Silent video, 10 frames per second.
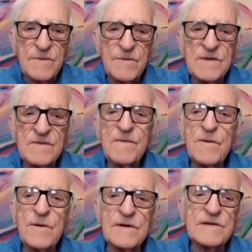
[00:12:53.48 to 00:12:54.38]
the green
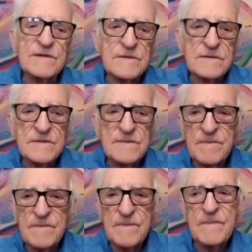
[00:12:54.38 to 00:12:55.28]
forests,
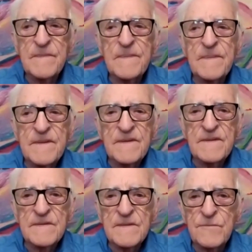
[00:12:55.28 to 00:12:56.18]

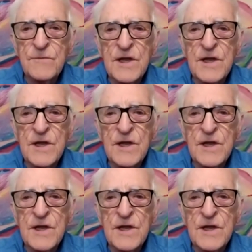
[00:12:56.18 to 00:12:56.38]
the